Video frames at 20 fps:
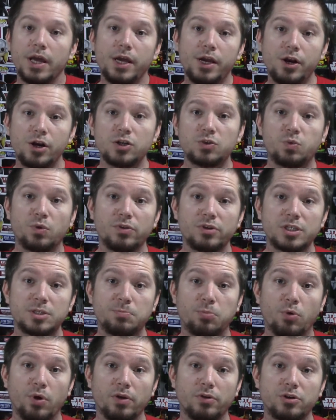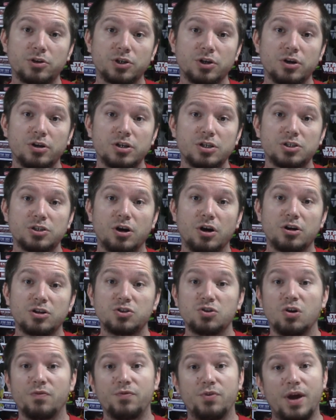Here's where the spoilers are going to start,
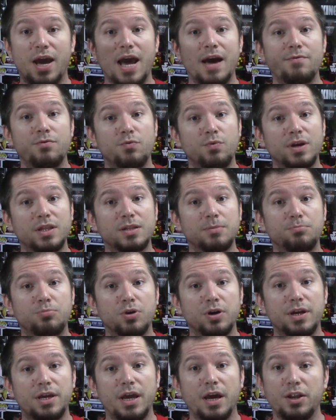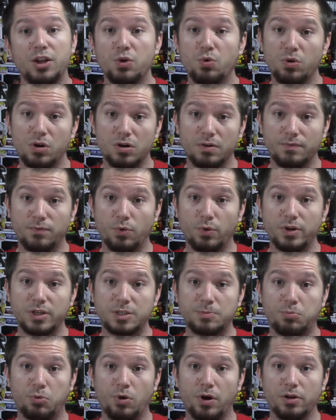so if you haven't read the book yet and you want to avoid
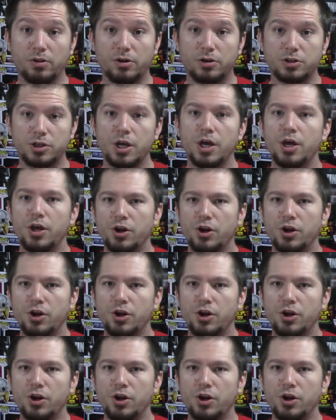spoilers,